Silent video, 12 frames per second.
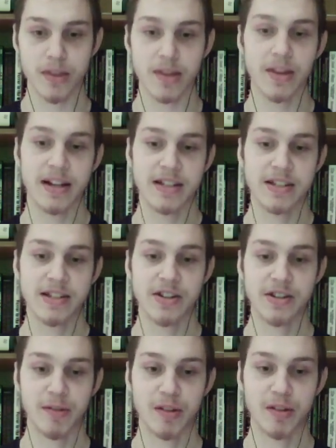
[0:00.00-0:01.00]
That is
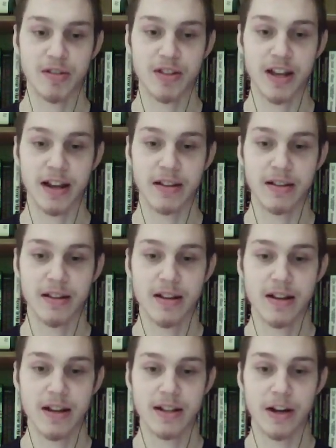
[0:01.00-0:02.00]
essentially what they're saying.
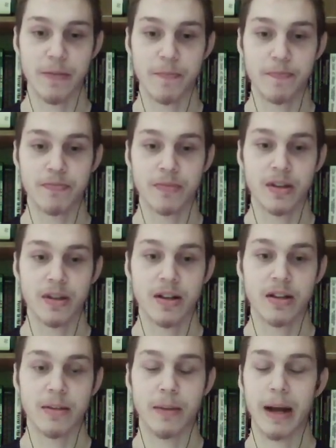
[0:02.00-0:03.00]
Now,
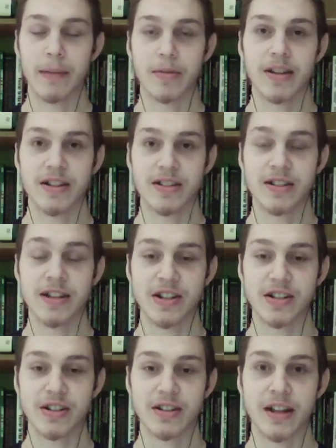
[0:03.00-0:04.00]
the Bible does
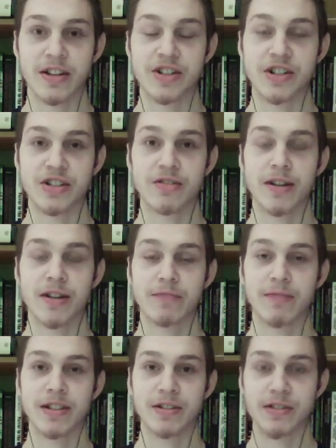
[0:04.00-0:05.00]
teach that Jesus Christ
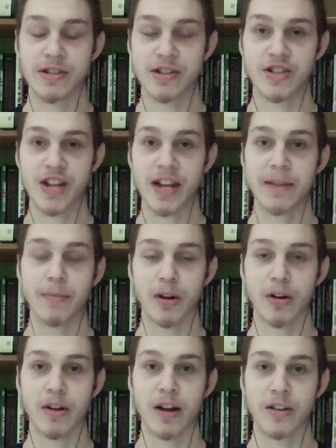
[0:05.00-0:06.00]
went to this
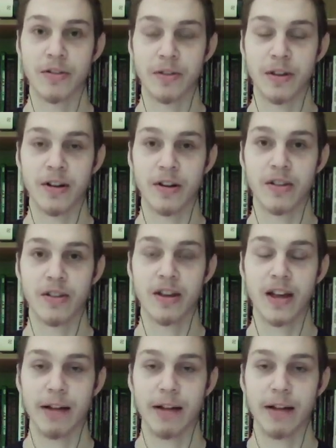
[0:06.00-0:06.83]
chamber under the earth.